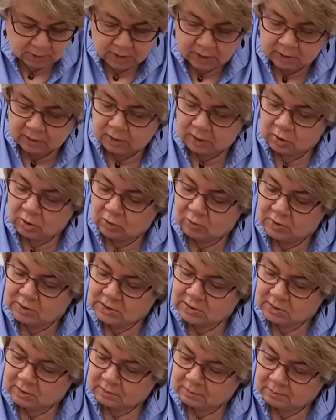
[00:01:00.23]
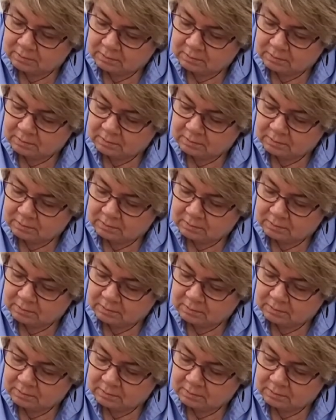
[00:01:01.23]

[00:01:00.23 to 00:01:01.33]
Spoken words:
And then crease it.